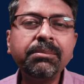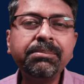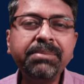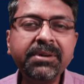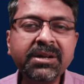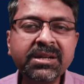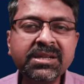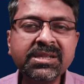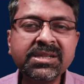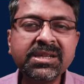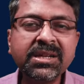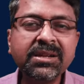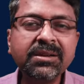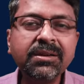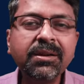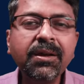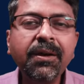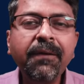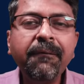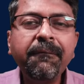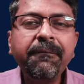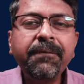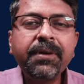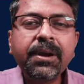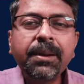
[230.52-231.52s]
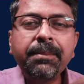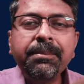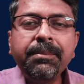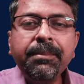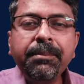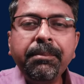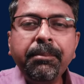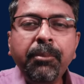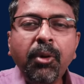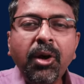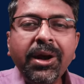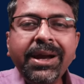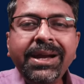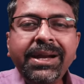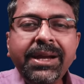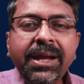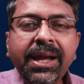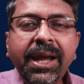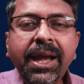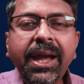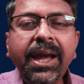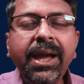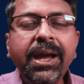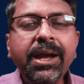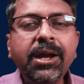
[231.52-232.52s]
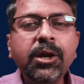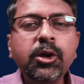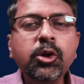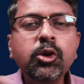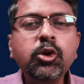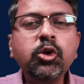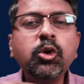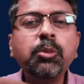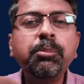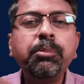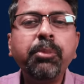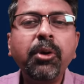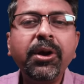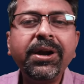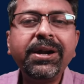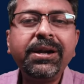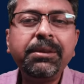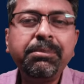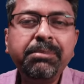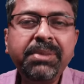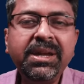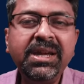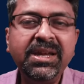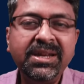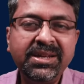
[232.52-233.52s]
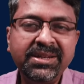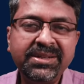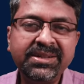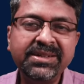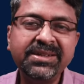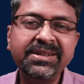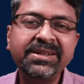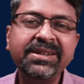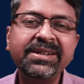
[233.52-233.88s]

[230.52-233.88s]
a person from point A to point B.